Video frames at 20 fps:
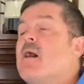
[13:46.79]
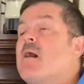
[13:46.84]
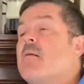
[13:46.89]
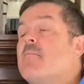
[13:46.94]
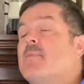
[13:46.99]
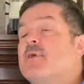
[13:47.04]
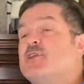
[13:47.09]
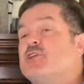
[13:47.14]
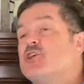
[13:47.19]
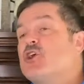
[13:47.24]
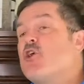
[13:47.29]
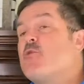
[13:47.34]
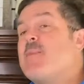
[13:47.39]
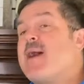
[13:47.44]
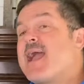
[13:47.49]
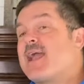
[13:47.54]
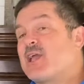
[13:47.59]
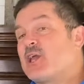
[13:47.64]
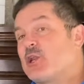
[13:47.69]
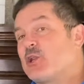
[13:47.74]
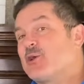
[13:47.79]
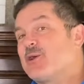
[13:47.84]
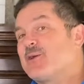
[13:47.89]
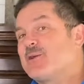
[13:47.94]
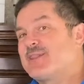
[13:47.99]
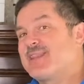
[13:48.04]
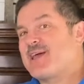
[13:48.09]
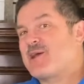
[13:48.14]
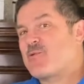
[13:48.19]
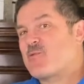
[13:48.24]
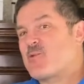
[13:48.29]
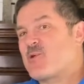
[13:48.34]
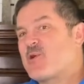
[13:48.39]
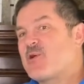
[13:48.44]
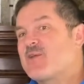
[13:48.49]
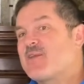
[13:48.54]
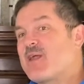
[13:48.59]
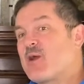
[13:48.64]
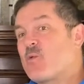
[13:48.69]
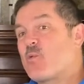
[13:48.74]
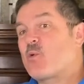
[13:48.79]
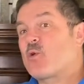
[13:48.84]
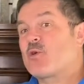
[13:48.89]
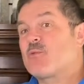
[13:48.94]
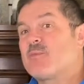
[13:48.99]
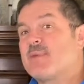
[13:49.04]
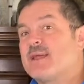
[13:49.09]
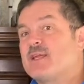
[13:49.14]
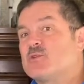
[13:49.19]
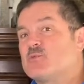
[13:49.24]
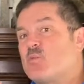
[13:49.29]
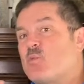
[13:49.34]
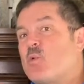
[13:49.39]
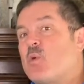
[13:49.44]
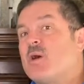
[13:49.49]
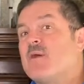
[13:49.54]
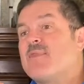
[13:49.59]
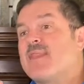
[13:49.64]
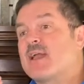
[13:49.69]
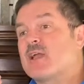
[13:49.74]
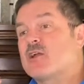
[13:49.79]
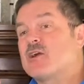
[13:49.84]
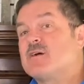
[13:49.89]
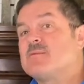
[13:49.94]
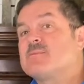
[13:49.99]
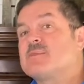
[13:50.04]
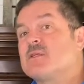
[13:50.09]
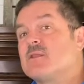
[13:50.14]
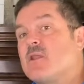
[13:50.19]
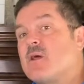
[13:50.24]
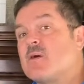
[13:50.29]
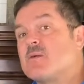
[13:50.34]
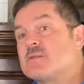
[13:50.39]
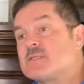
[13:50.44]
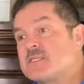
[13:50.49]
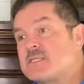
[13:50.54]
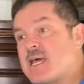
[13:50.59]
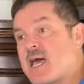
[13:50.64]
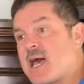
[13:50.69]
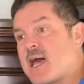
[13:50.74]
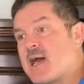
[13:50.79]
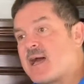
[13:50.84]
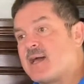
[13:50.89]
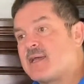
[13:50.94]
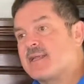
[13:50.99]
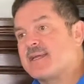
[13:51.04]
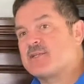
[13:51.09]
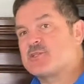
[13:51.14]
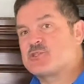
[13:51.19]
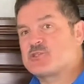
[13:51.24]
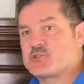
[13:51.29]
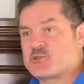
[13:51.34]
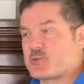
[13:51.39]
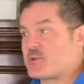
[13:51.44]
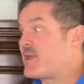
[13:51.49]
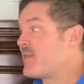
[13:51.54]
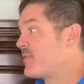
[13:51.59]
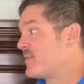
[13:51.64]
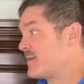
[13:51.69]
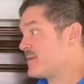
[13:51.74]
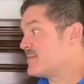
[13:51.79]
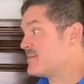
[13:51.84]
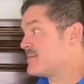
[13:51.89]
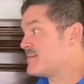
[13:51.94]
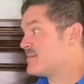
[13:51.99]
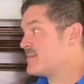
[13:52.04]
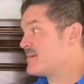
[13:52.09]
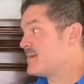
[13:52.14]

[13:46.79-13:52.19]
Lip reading: But you go back and look at that word, and that word means one that comes alongside and strengthens.